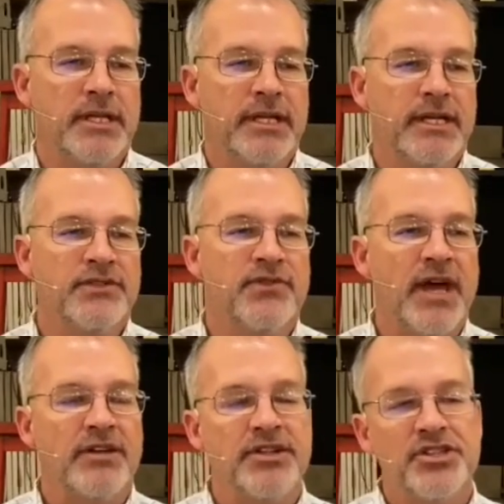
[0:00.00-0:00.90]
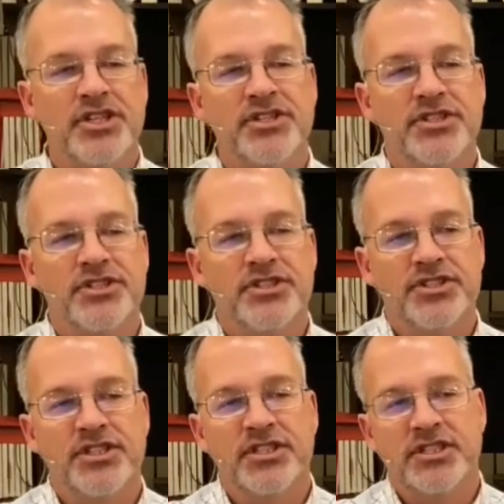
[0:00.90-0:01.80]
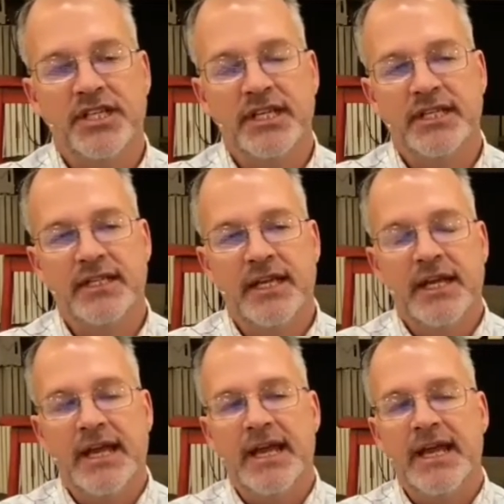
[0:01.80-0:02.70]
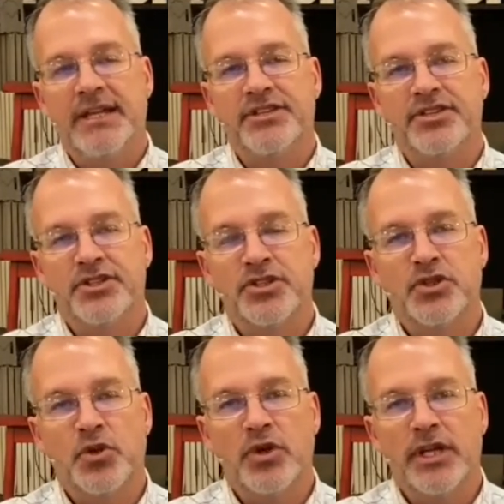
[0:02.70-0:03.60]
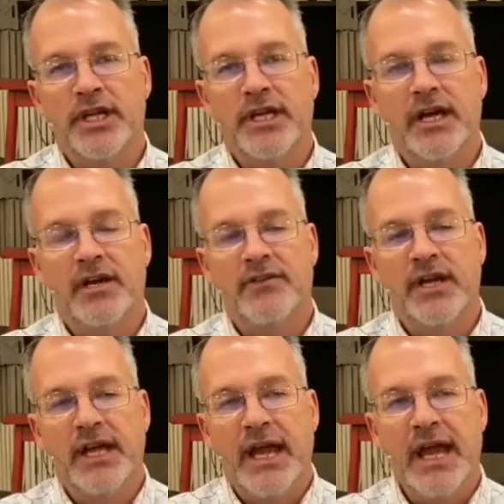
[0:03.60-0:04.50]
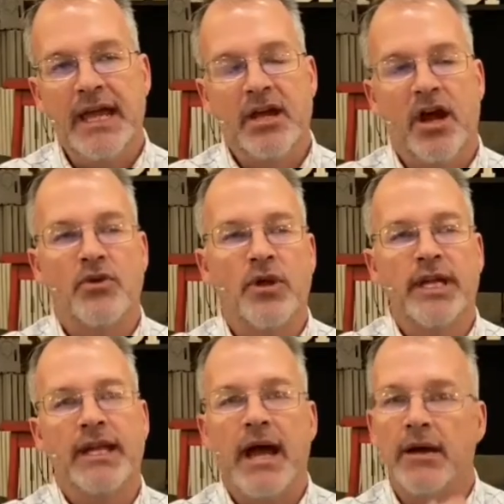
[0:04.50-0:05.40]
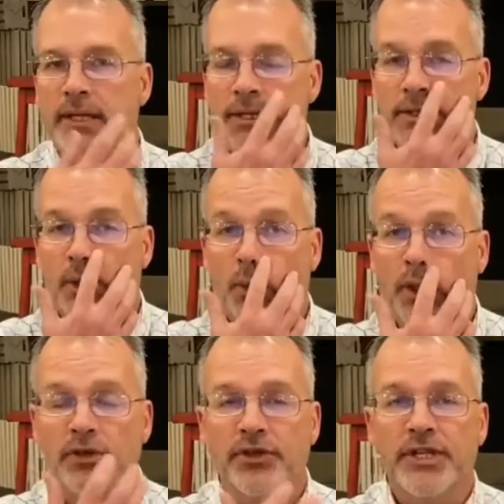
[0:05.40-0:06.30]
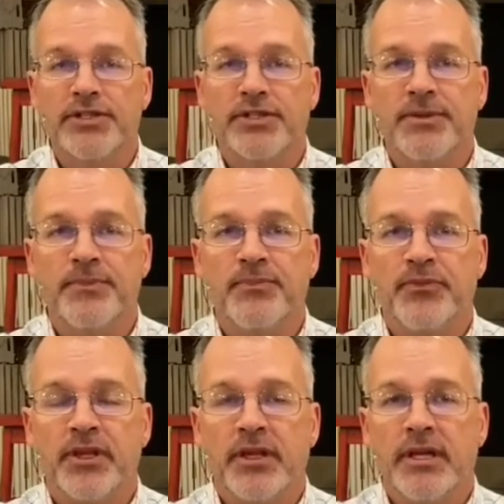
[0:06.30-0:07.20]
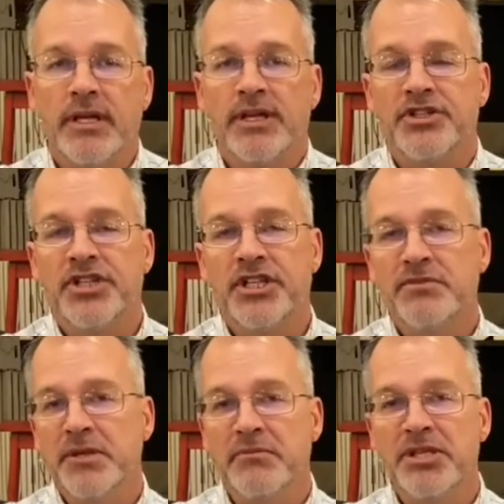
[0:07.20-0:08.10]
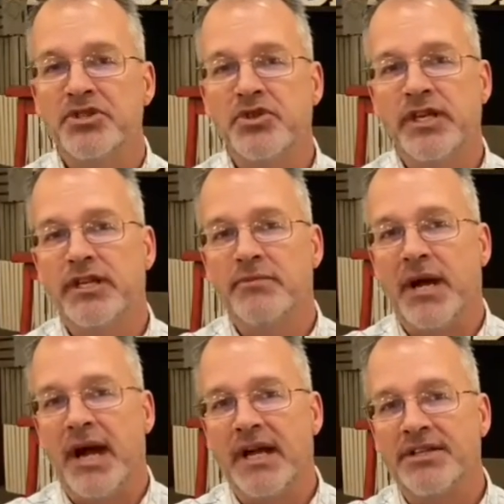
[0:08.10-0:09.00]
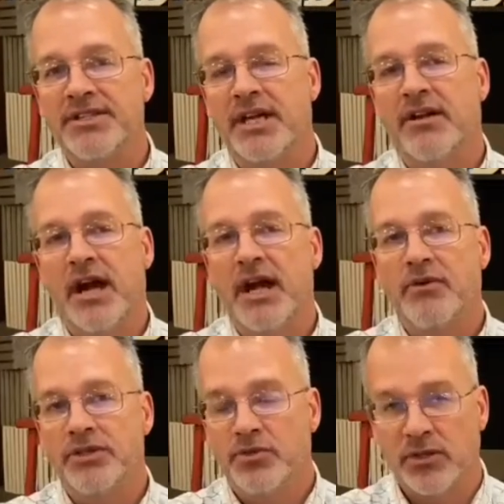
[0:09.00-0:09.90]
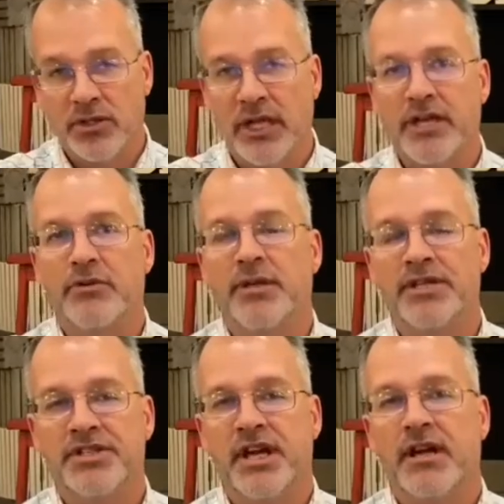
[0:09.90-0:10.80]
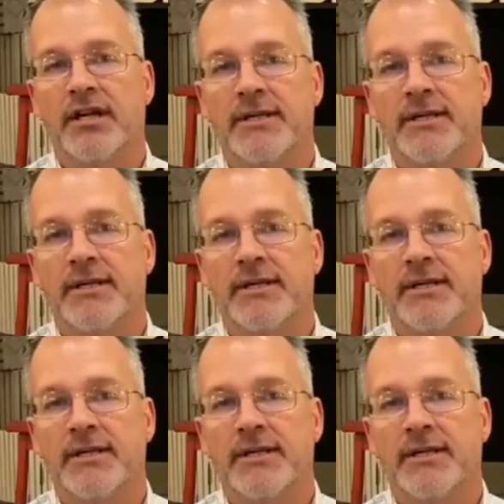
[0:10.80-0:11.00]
It's found in Genesis 16, and it's the story of Hagar running out into the wilderness. She's been mistreated by Sarai, which will later be Sarah,